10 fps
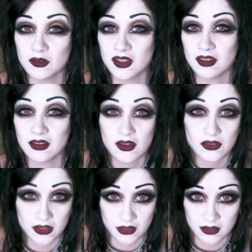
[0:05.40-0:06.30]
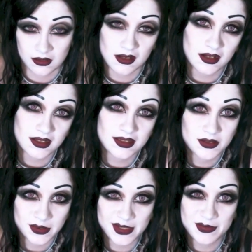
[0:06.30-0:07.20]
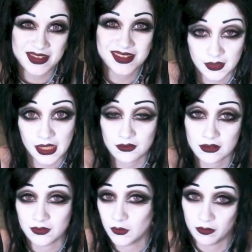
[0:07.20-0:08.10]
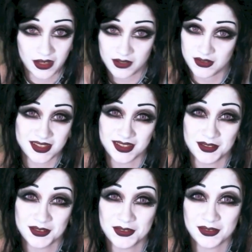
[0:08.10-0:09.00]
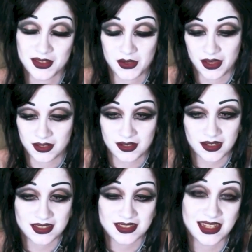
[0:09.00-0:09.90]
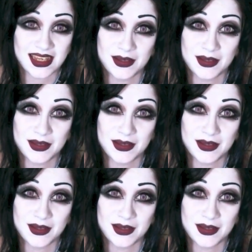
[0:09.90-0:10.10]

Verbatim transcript: it with that you had a nice Christmas, even if you were by yourself, that you had a nice day.